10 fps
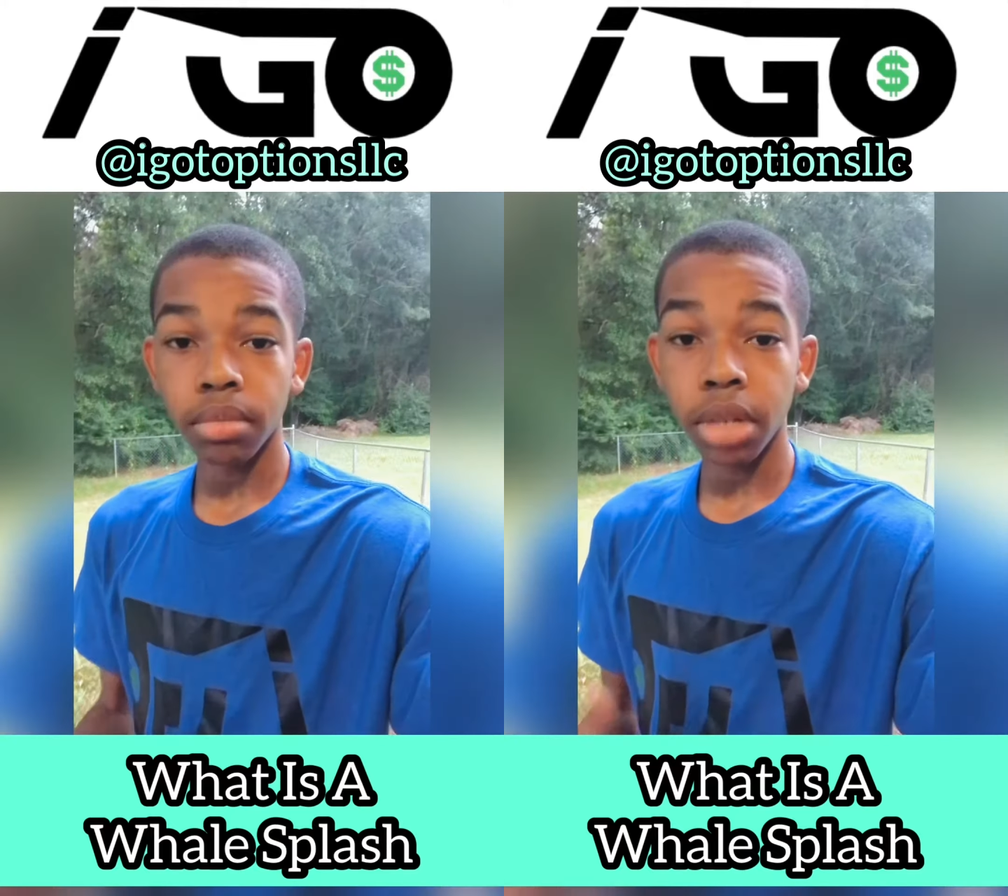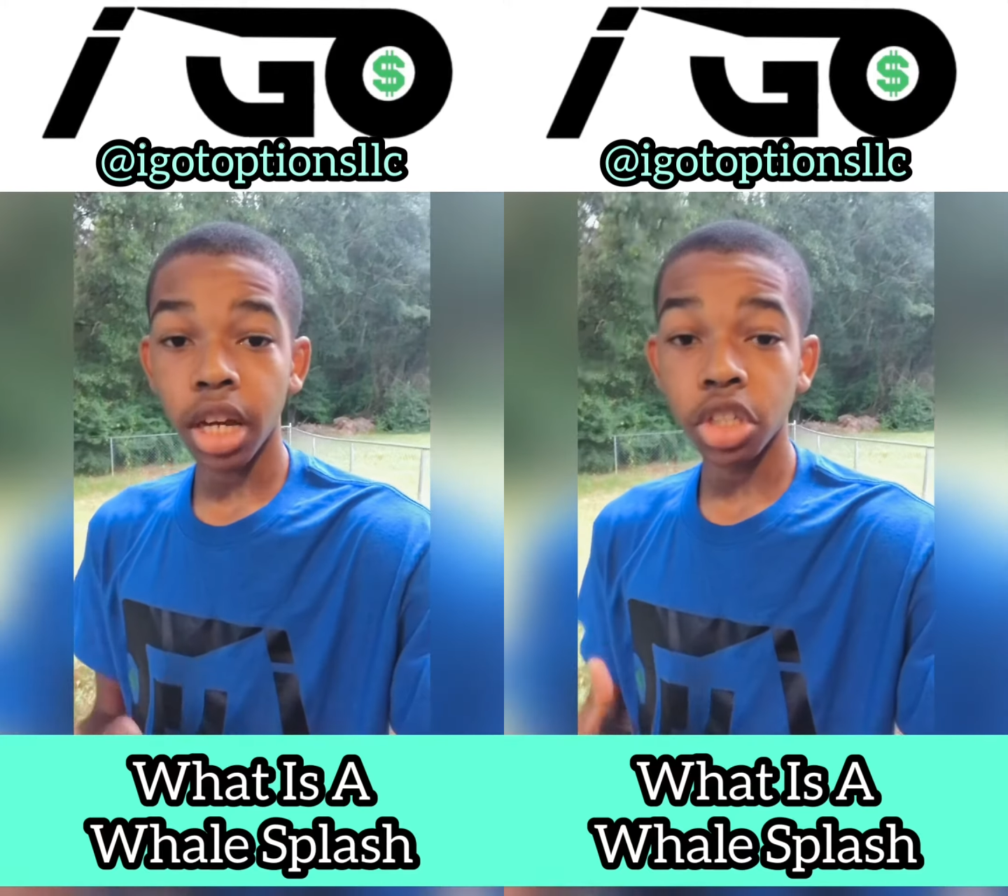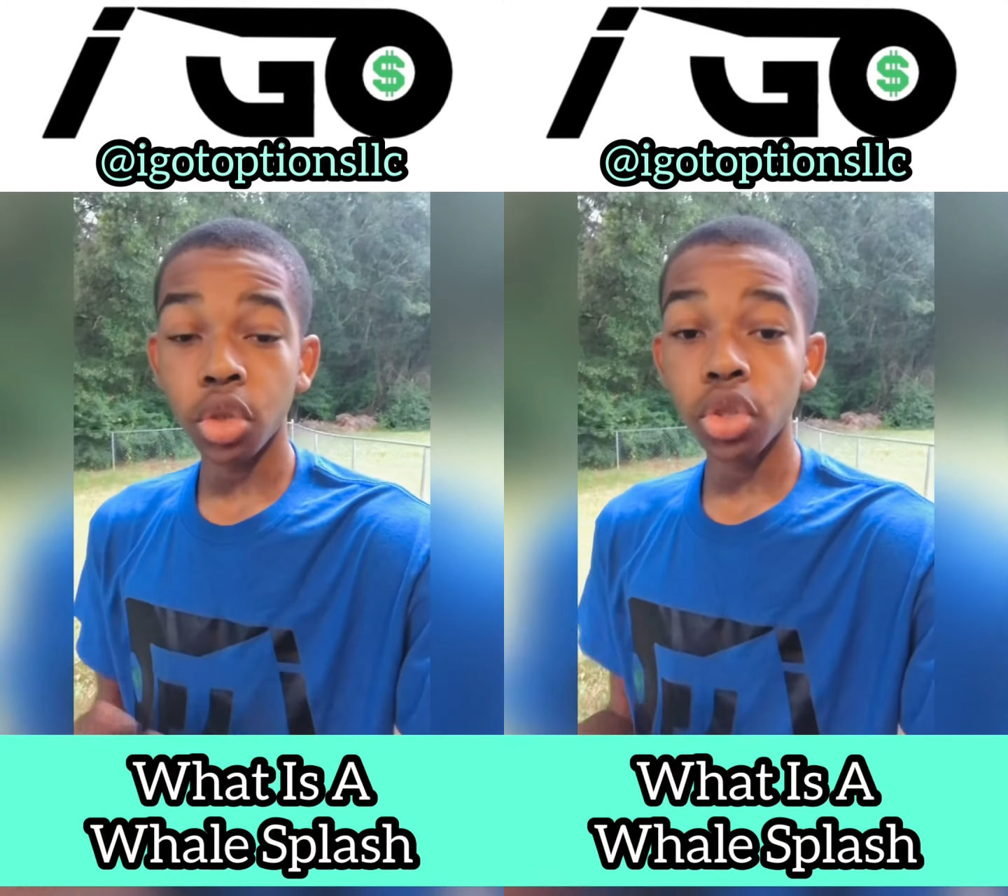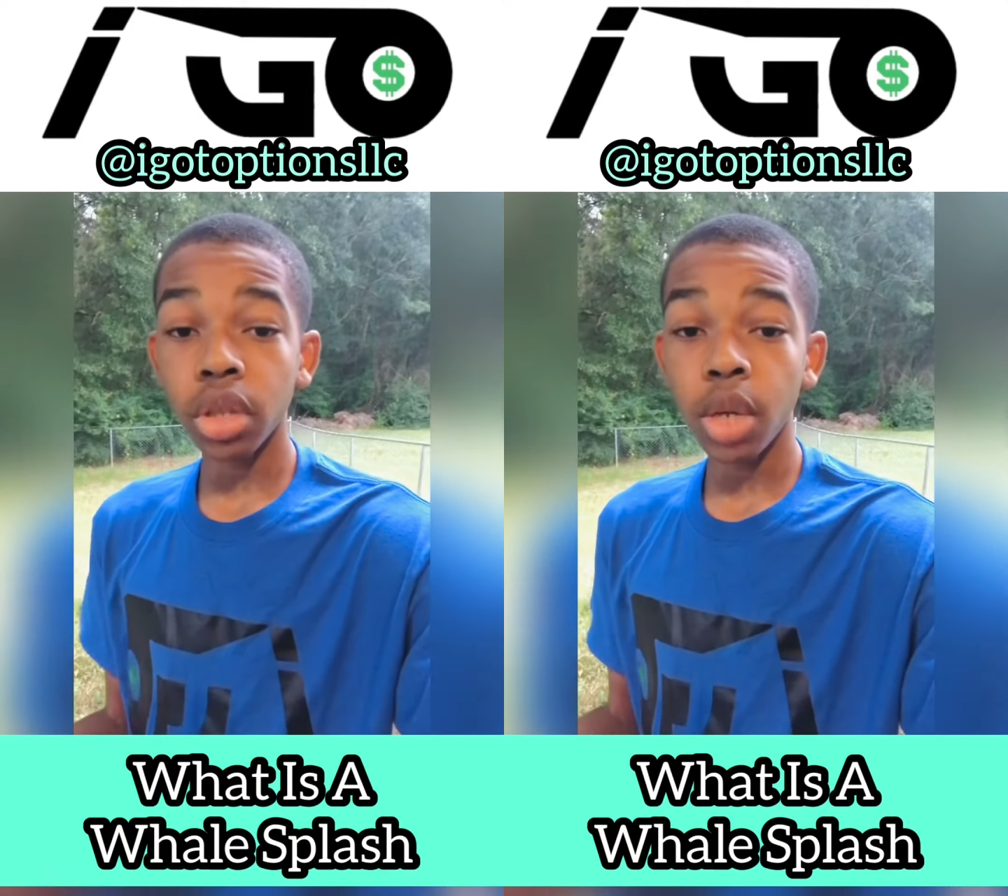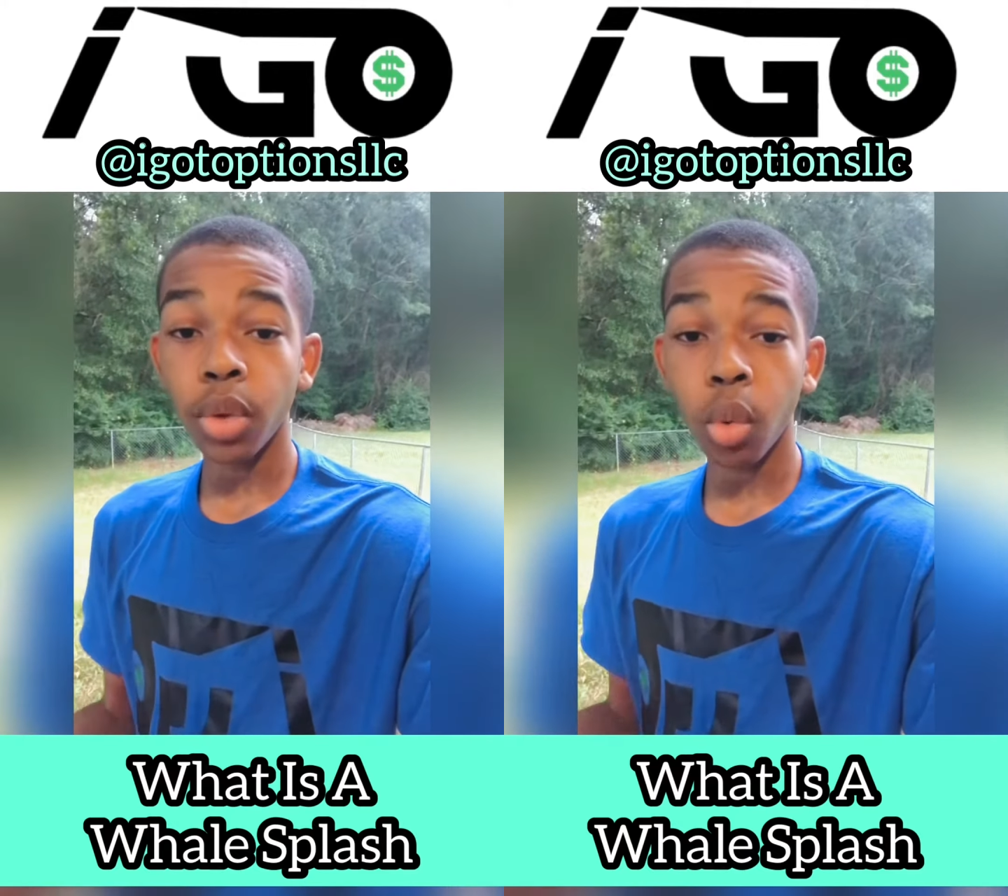because
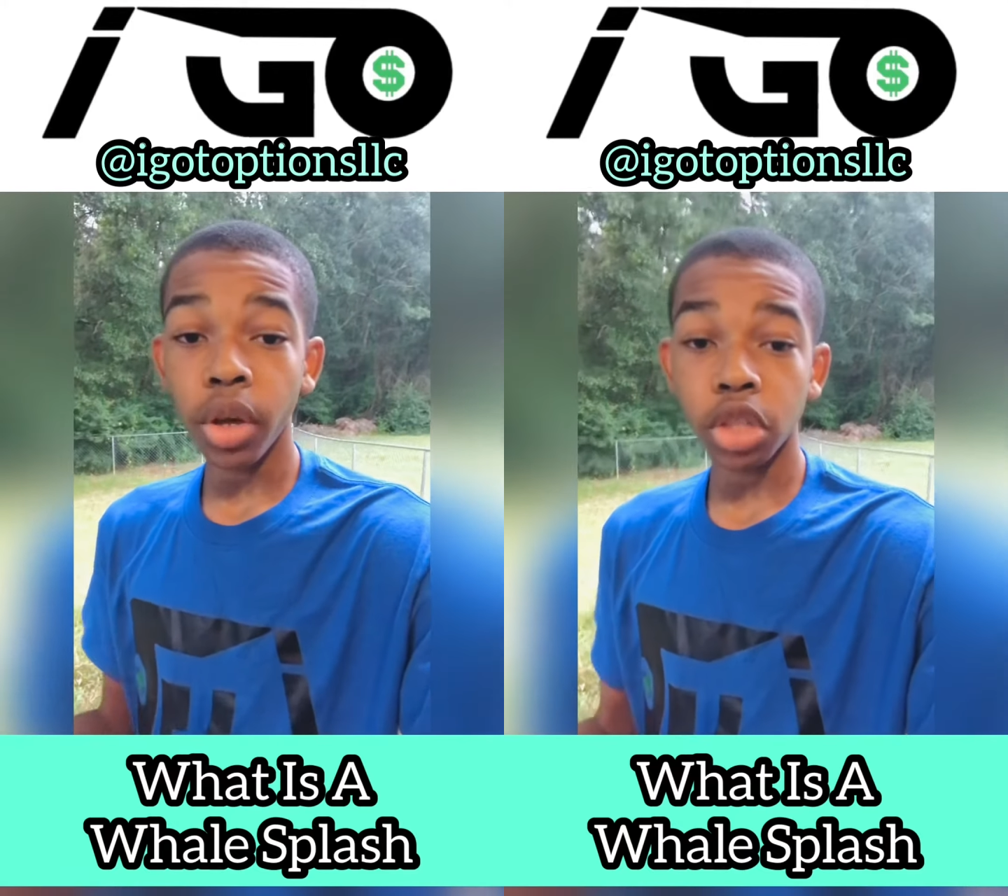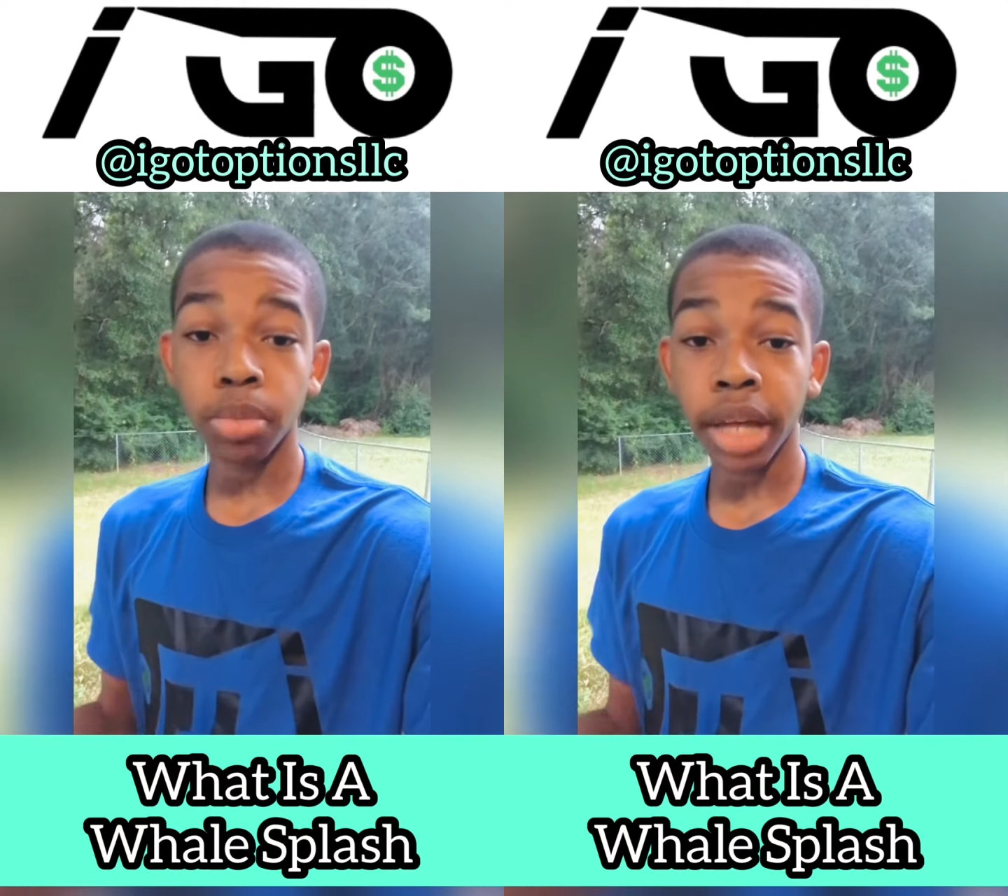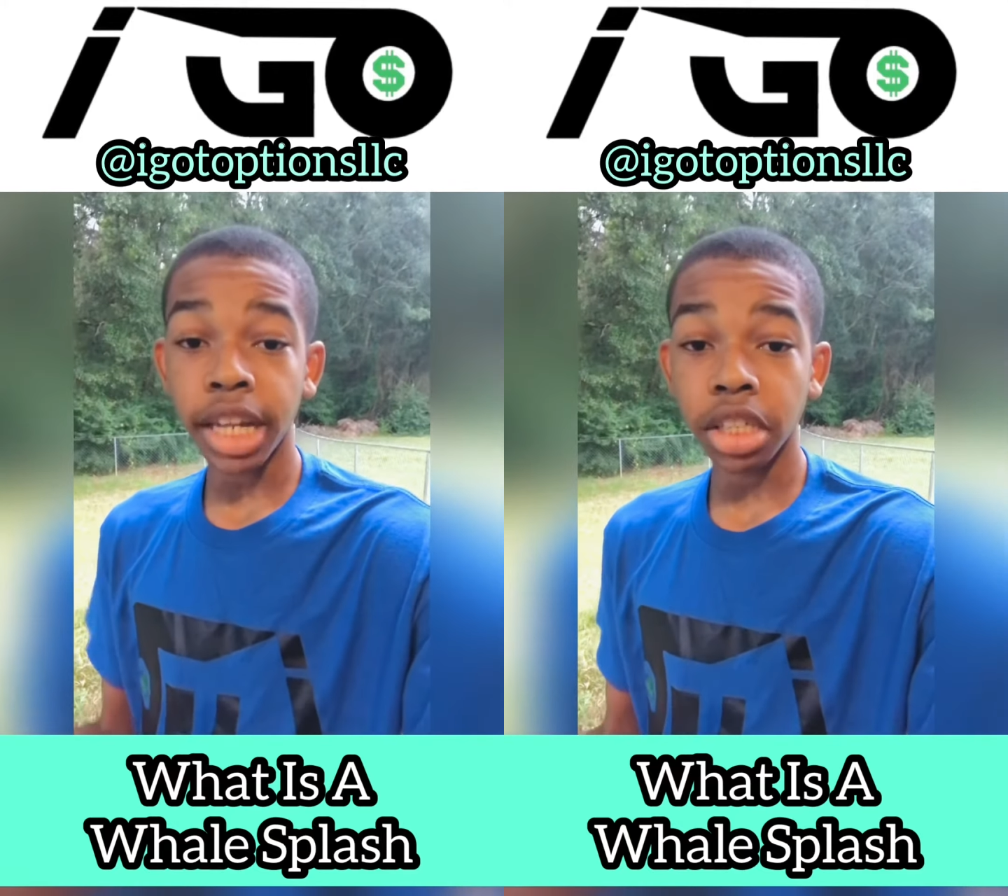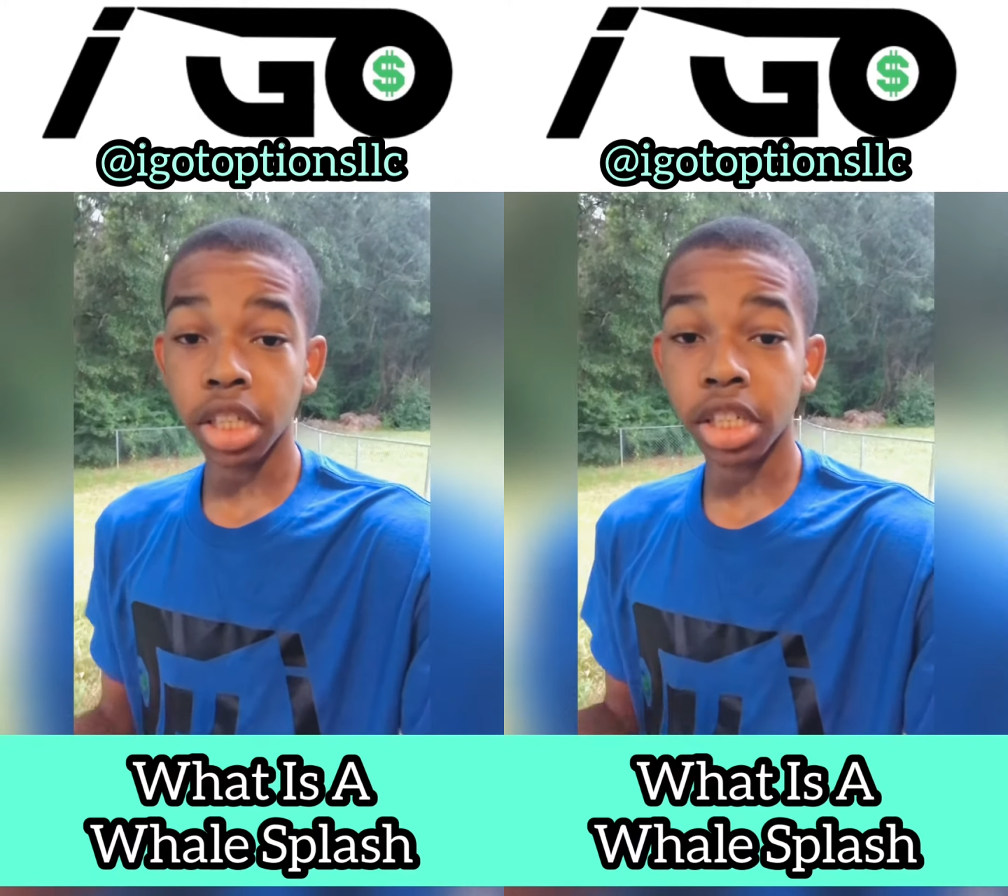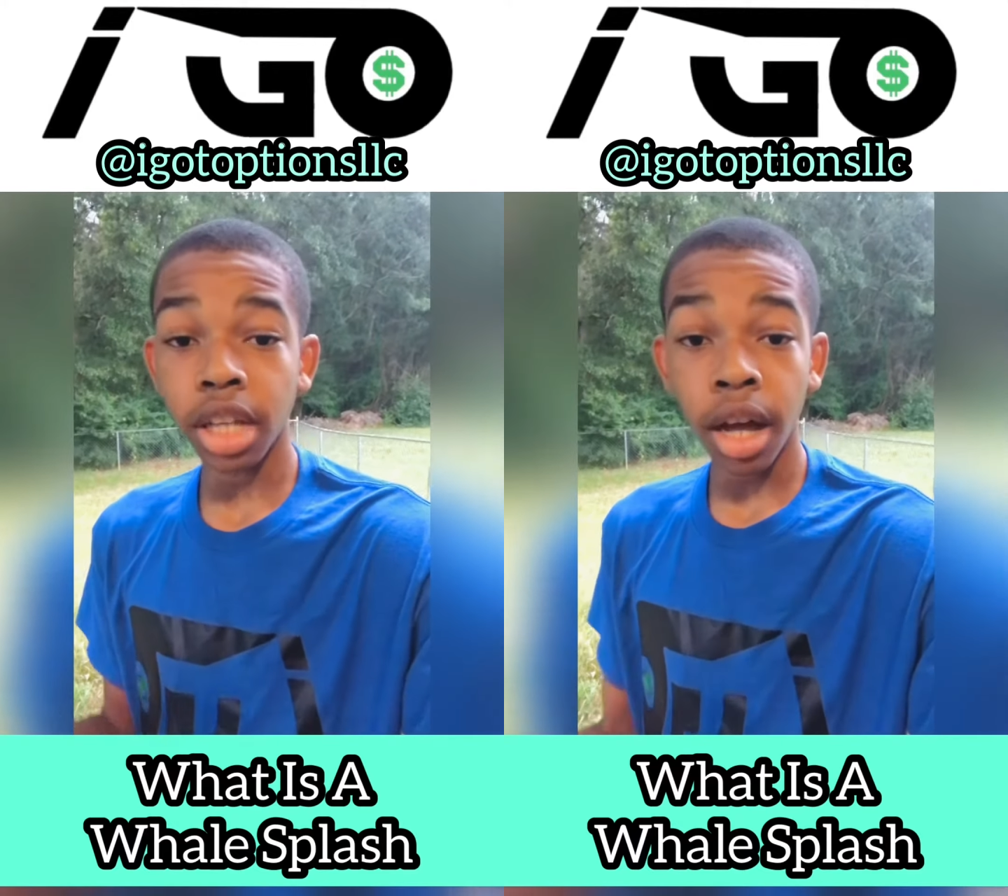usually when a whale splashes a
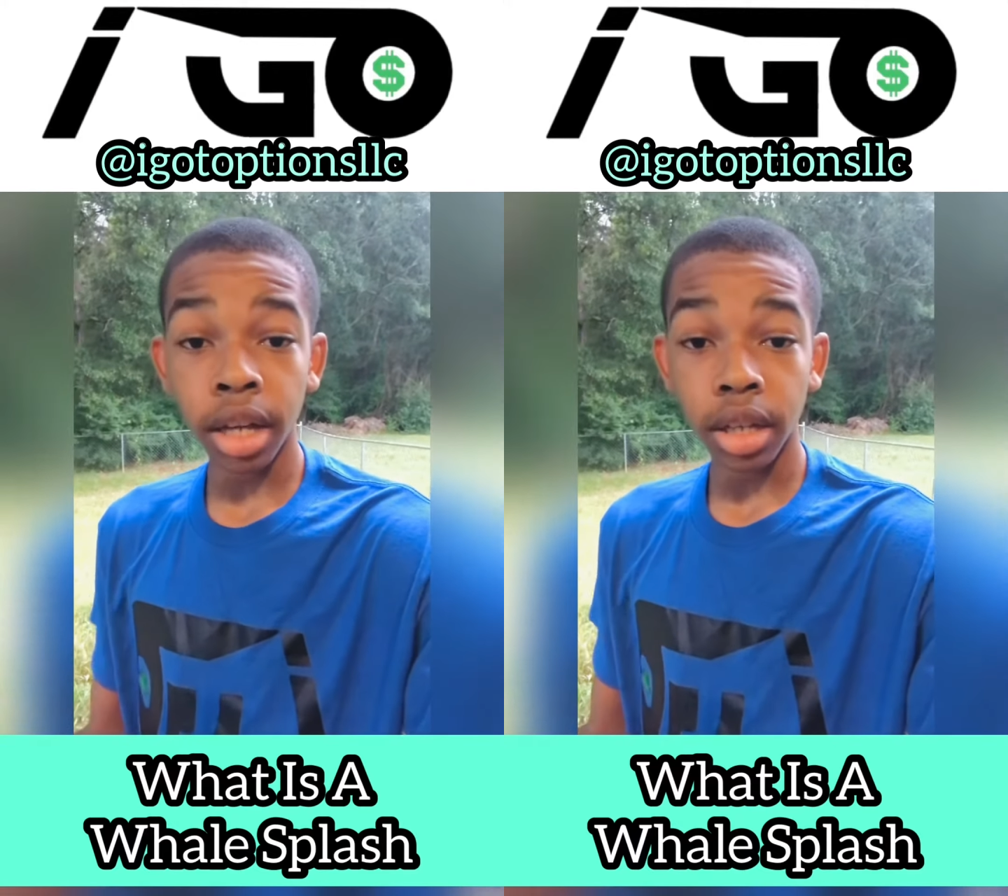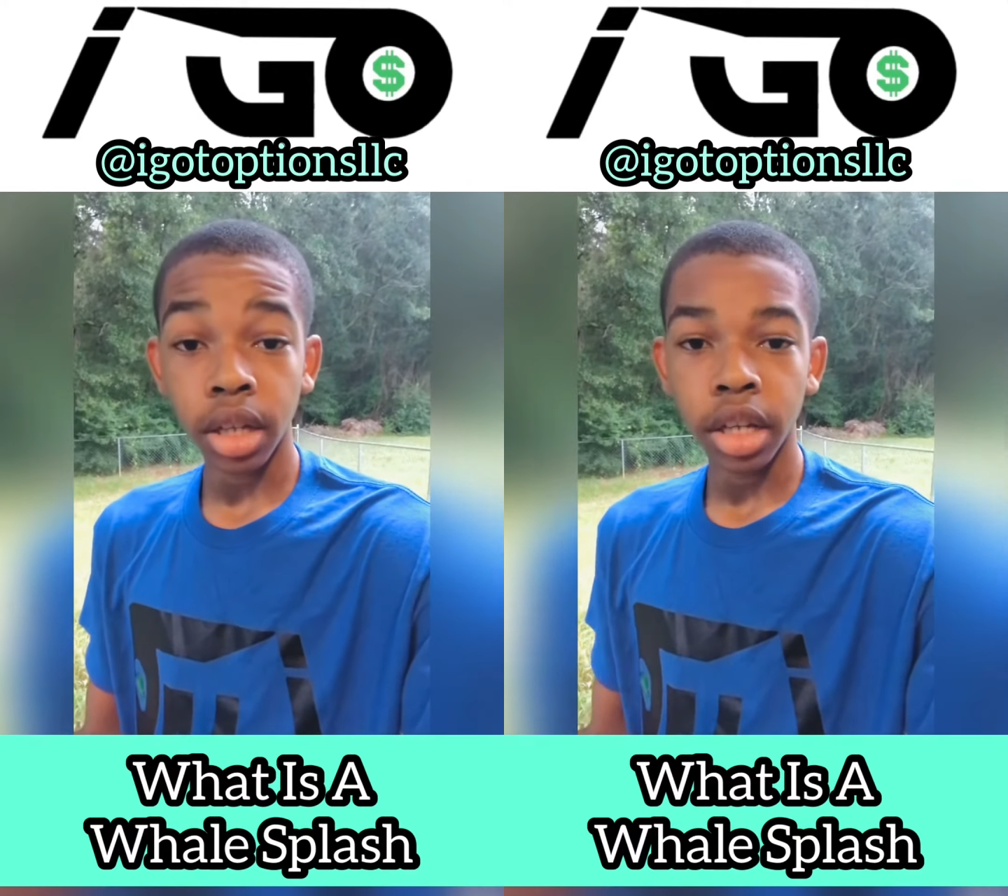stock,